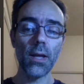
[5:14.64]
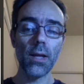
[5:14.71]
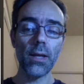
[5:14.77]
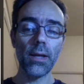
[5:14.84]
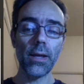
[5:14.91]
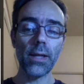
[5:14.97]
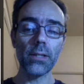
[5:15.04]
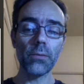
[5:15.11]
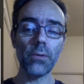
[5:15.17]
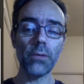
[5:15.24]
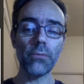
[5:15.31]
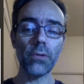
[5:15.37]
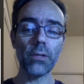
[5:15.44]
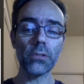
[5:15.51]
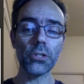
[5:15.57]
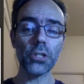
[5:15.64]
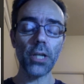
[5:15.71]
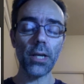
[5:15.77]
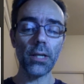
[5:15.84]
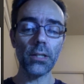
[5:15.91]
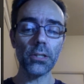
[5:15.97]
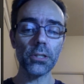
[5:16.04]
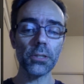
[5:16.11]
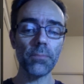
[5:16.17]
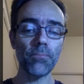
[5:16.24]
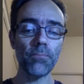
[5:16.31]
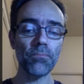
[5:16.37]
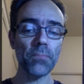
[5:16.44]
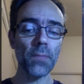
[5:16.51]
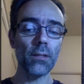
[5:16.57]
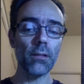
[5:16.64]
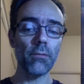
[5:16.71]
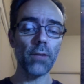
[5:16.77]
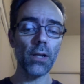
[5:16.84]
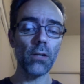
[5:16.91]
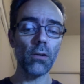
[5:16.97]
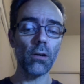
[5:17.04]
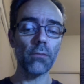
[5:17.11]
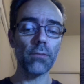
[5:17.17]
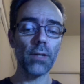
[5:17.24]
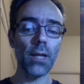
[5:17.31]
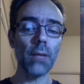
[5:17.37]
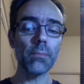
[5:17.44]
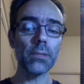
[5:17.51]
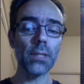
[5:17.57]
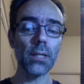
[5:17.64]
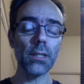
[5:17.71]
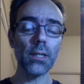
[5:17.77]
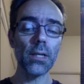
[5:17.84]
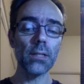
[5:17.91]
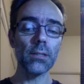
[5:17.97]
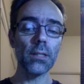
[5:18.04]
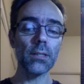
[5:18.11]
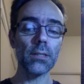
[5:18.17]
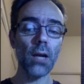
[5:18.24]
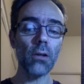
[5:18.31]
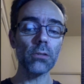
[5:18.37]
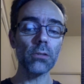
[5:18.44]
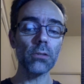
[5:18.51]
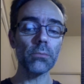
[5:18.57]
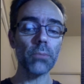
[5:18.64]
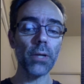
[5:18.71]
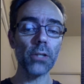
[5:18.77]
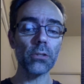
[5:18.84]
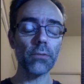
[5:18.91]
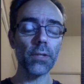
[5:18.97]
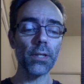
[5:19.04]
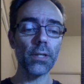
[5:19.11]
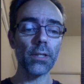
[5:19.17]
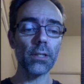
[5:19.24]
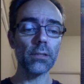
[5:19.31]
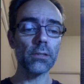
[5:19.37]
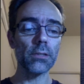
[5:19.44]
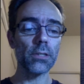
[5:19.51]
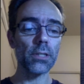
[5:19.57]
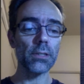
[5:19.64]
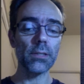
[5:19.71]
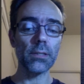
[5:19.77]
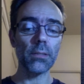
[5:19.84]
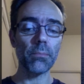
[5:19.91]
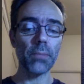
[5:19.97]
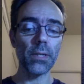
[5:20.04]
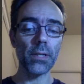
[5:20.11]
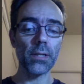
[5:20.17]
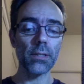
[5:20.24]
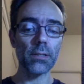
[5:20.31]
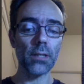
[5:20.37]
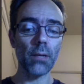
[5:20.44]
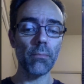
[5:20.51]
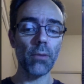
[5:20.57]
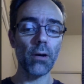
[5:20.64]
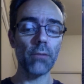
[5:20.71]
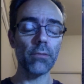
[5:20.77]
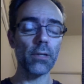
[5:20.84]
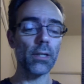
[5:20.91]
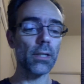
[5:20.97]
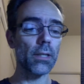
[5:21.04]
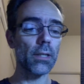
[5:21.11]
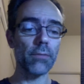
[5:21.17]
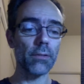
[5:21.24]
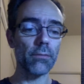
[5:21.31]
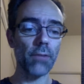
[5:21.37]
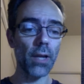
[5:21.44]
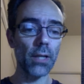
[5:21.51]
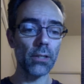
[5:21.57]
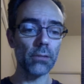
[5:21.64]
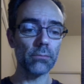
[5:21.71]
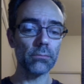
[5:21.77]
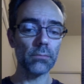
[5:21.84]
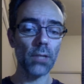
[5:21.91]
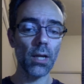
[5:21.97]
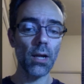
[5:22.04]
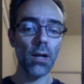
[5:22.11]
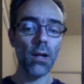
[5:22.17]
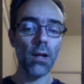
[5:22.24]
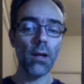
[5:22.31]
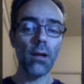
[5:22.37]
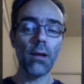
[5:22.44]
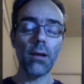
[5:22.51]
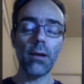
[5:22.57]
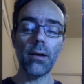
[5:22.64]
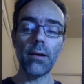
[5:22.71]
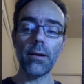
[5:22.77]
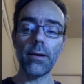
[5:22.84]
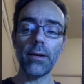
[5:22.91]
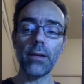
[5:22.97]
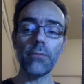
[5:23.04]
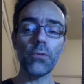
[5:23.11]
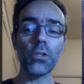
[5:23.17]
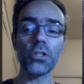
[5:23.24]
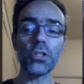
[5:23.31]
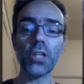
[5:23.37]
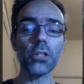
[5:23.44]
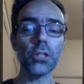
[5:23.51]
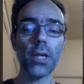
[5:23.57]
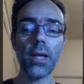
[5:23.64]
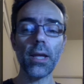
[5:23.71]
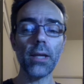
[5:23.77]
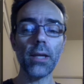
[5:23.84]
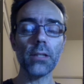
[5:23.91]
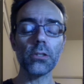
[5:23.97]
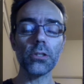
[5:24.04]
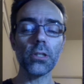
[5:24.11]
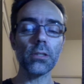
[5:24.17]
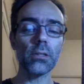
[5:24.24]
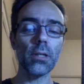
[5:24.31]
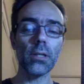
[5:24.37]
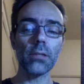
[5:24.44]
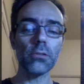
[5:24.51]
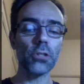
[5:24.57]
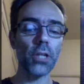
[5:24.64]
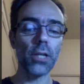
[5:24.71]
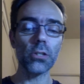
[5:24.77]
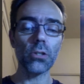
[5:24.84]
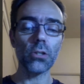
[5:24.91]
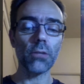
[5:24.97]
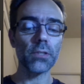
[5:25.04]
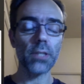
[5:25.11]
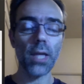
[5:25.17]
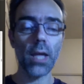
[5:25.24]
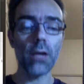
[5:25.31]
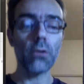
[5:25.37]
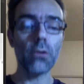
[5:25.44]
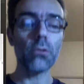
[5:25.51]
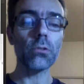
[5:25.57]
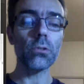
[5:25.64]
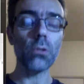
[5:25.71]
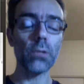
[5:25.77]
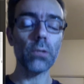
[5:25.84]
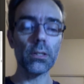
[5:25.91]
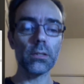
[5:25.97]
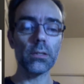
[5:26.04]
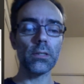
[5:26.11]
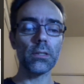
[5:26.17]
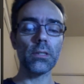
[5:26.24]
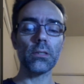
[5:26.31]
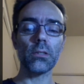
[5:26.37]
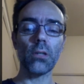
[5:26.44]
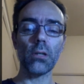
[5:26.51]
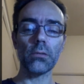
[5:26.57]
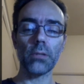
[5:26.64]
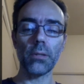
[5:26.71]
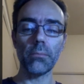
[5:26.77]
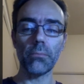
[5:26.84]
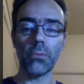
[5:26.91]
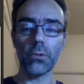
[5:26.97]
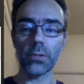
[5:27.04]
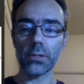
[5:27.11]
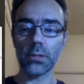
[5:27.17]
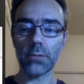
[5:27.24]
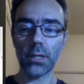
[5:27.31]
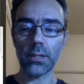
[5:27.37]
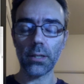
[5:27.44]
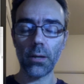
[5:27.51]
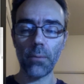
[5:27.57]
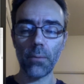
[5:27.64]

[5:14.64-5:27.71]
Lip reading: And if we change the value of lambda, the second branch over here just disappears above a given value. If we change a, it's just a change of scale, so this is not important right now.